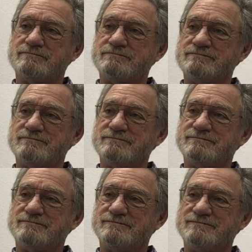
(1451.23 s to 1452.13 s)

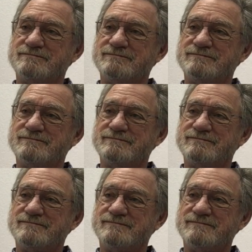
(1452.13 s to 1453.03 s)

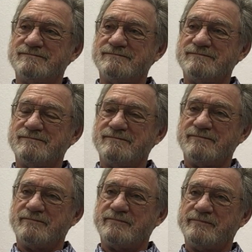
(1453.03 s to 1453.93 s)

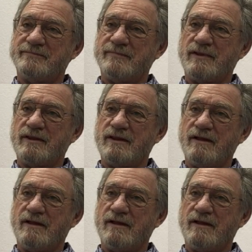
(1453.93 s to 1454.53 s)
Nobody speaks.